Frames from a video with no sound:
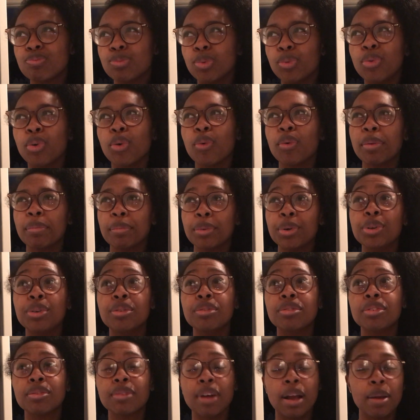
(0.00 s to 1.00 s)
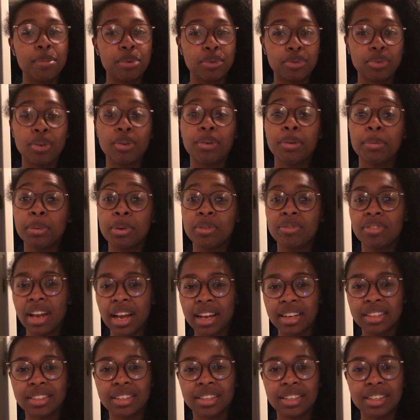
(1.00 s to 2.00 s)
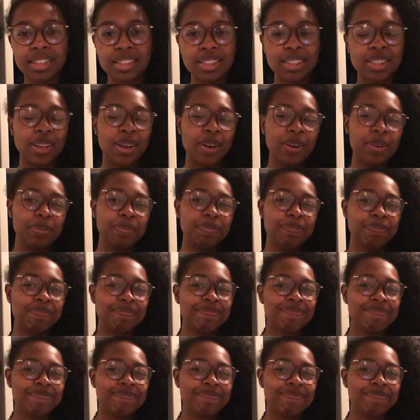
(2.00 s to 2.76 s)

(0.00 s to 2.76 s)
before we moved, right before we moved actually. So